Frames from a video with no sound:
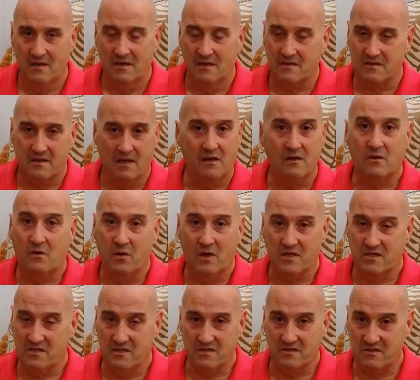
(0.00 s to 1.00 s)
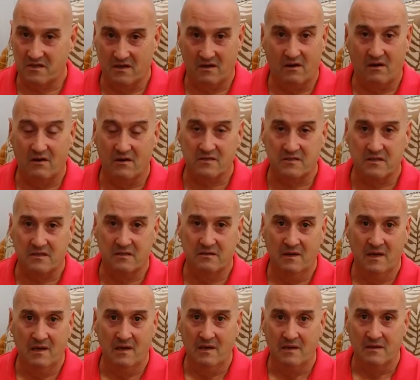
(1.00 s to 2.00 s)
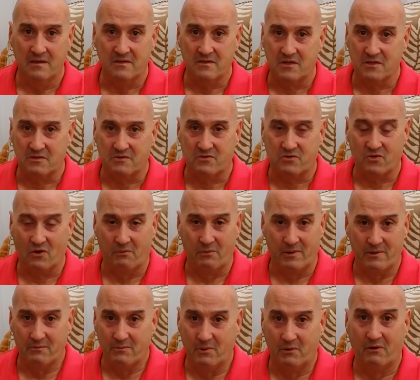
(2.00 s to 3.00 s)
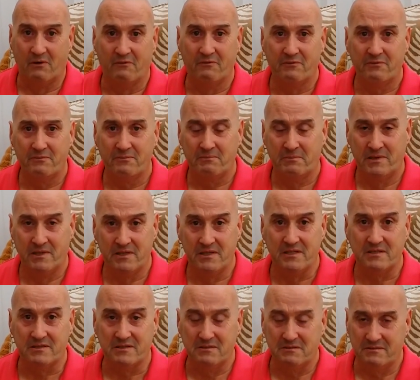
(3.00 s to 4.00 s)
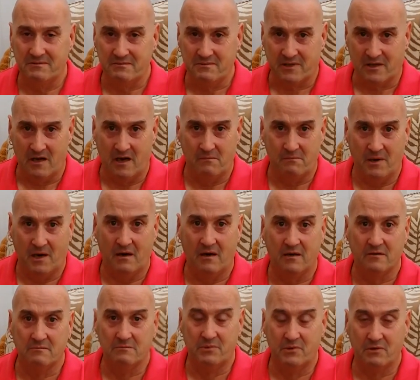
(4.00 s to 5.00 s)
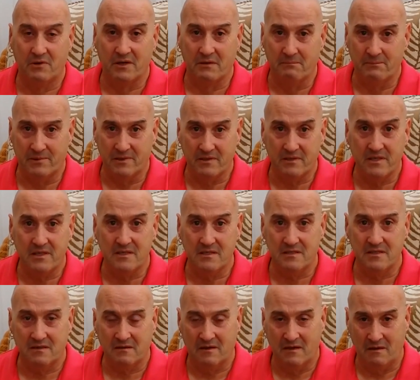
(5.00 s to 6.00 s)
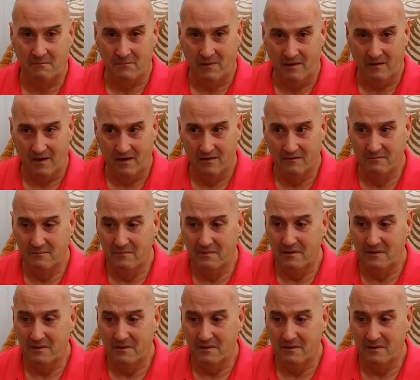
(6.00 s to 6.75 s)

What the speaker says: There's no questions asked. Just drop him off, please. Come home, boy, please. Come home.